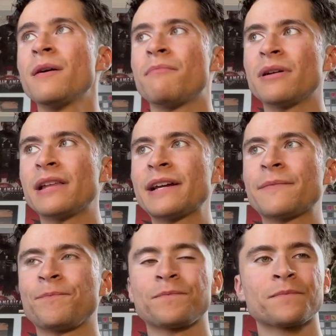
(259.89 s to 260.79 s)
but like,
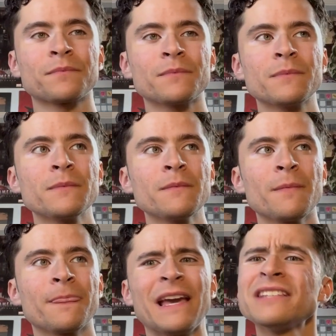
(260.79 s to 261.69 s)

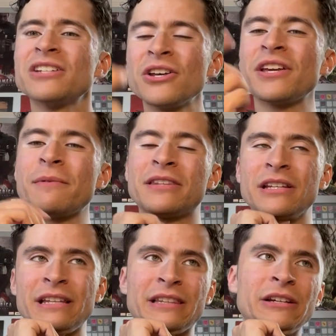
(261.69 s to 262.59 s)
and that's another thing about
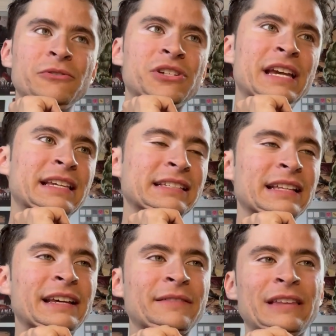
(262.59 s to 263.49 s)
the OG games is
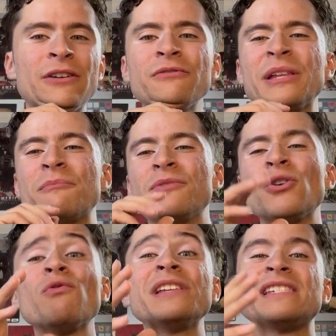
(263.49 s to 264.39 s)
like you don't
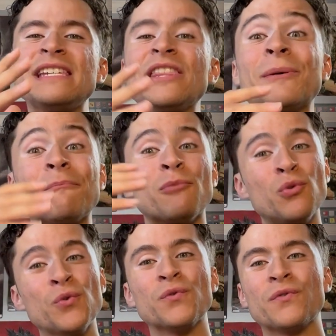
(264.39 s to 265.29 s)
really see them
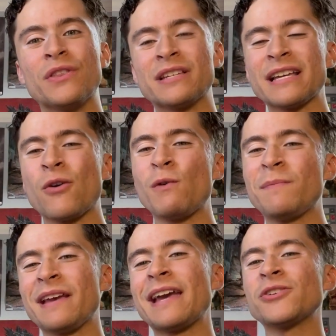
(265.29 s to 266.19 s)
move. It's like a
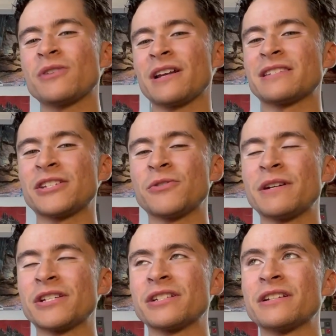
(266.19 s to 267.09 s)
weeping angel kind of
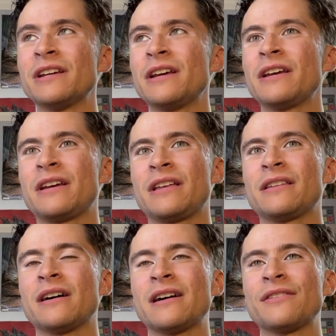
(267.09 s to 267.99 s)
situation.
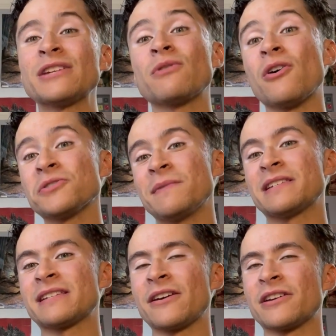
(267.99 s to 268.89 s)
That's what also makes
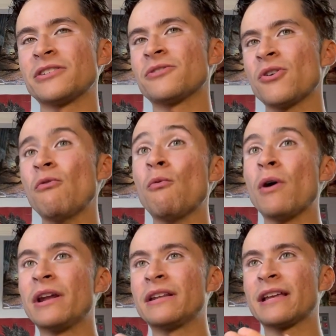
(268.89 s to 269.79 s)
it scary, because you don't know
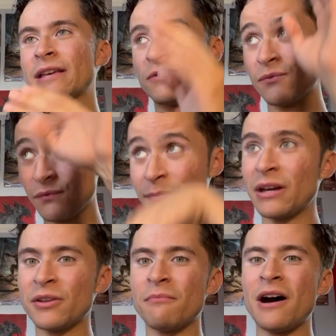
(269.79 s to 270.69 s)
when, like, if you flip
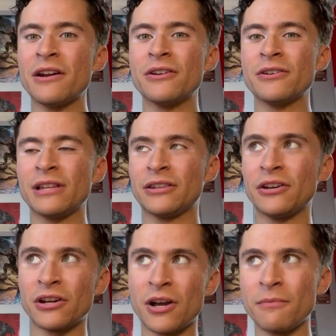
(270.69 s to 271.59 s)
down the monitor, like, they're
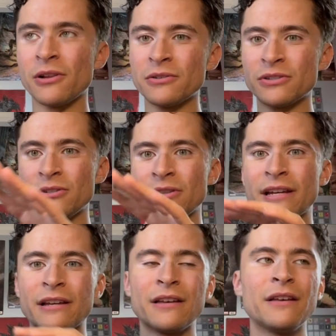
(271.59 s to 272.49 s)
gonna come closer, like,